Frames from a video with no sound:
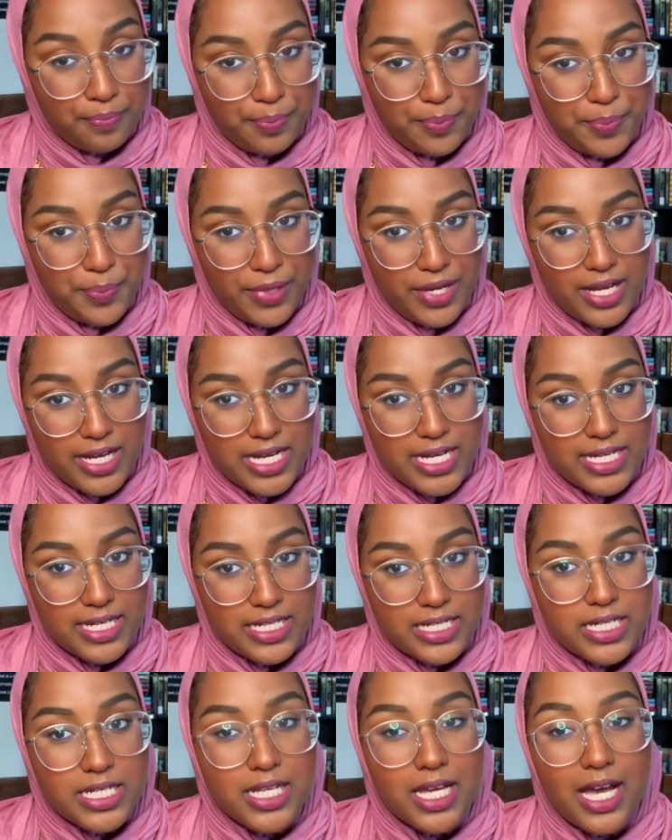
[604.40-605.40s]

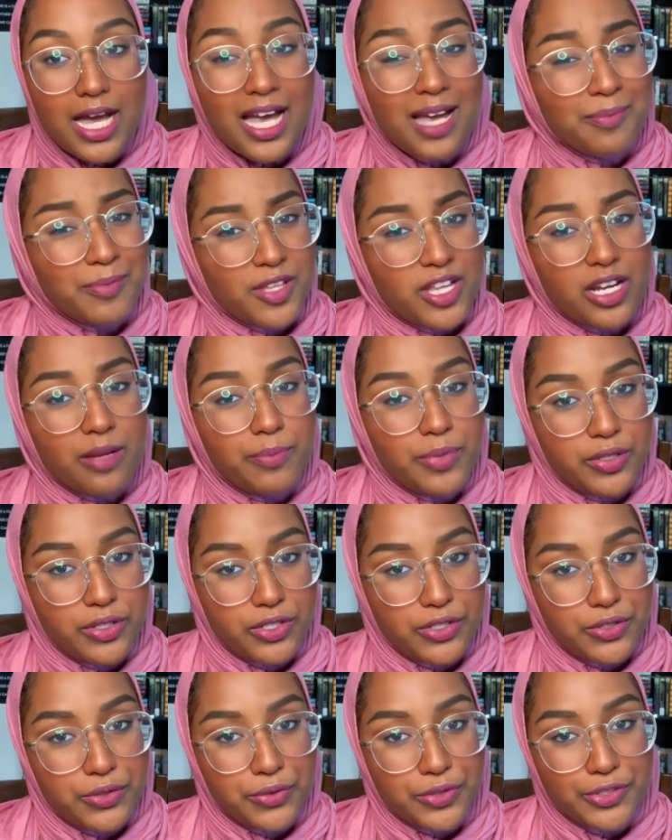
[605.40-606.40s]
but I'm not a beauty
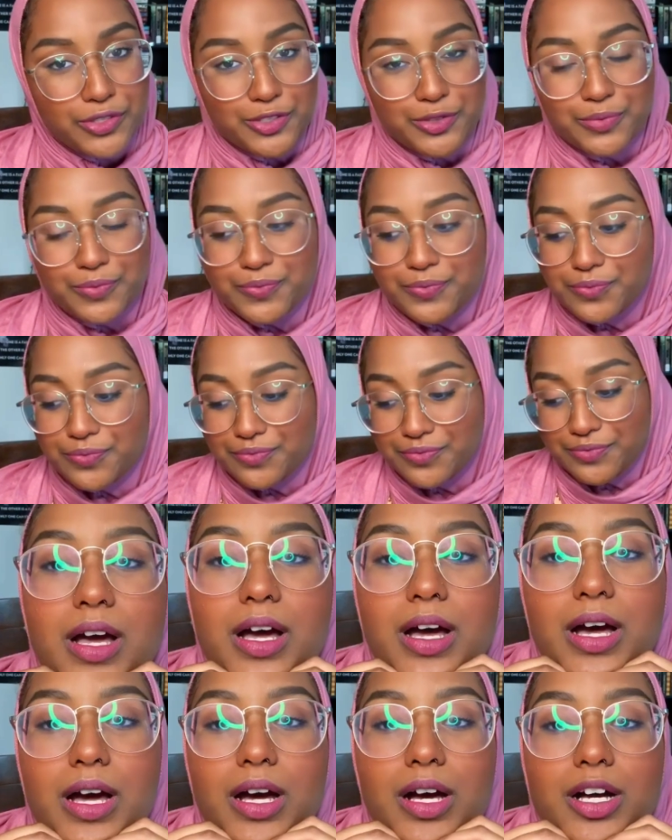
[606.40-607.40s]
guru.
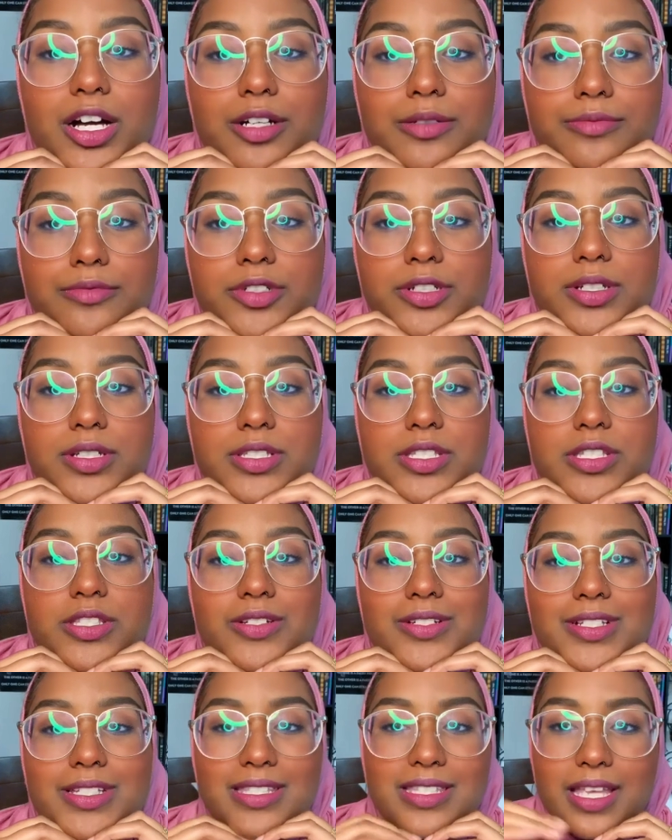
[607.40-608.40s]
What else is
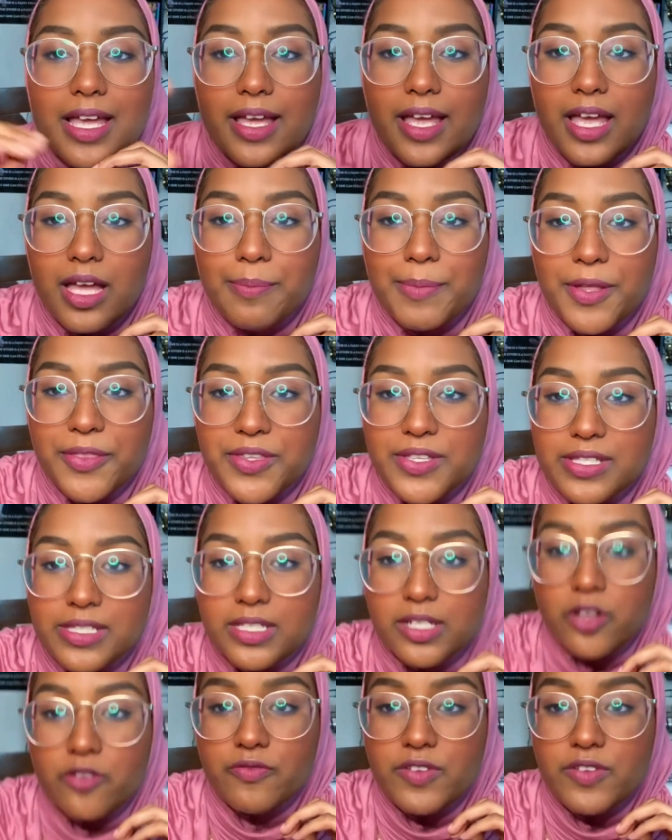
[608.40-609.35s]
there to say about this little